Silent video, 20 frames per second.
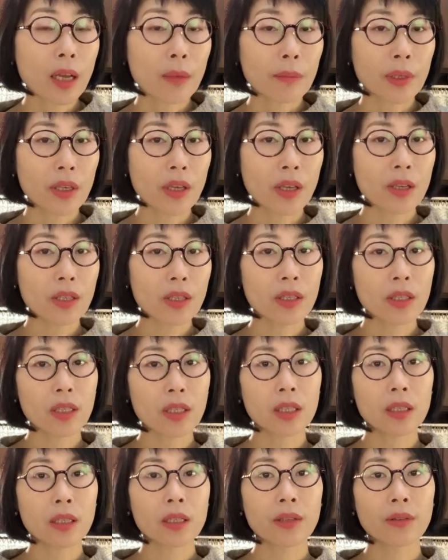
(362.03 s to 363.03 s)

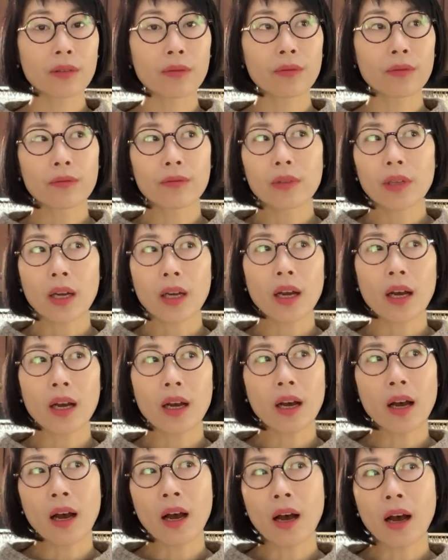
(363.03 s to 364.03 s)
because
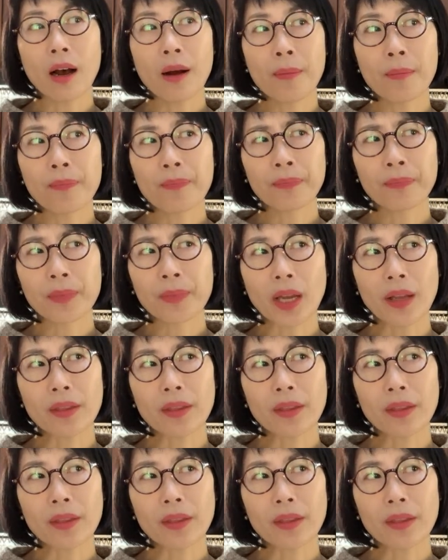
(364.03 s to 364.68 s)
um, I